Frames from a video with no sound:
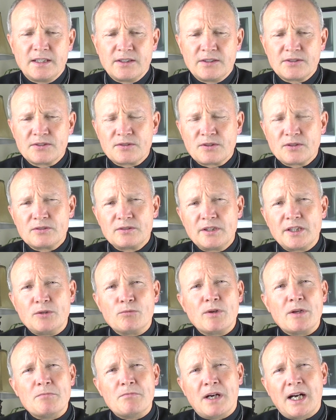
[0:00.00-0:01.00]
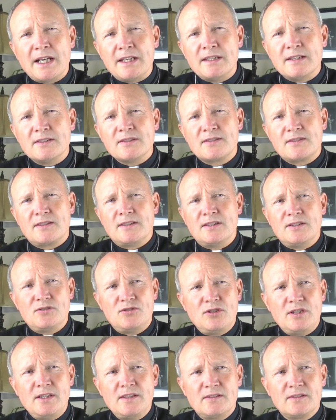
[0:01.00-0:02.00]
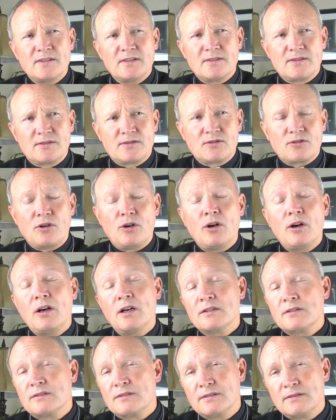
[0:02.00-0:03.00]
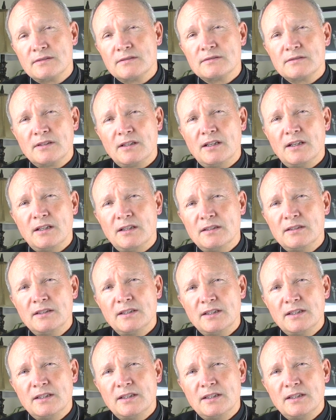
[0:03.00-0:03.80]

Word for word: certainly remind us that Jesus taught uh,